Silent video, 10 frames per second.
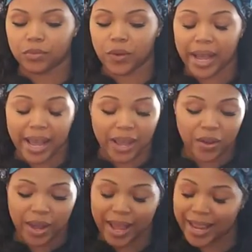
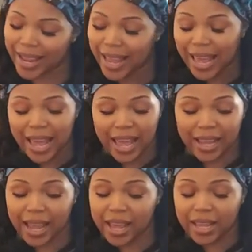Wow, I can't. I,
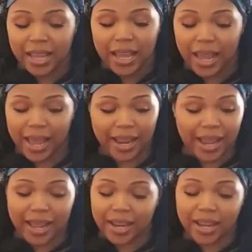I
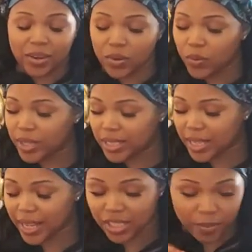I I don't know what to
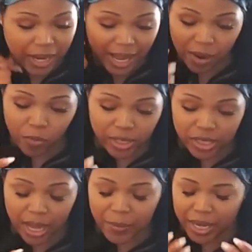say, Gemini. I wish.
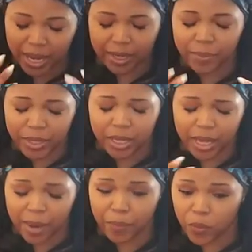I mean, I, I mean
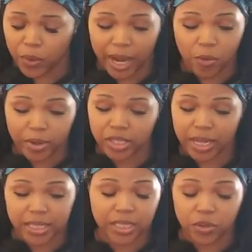Capricorn. I wish
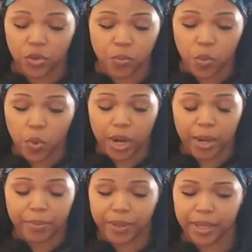I could tell you
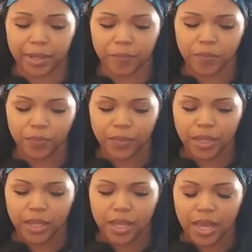more, but
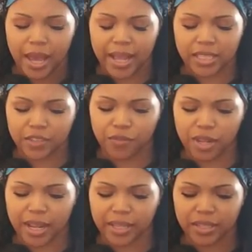I just
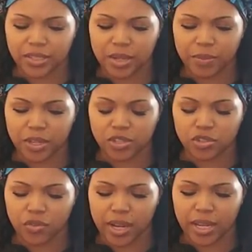feel like there's something
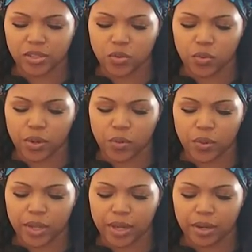strange going
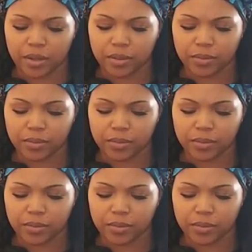on.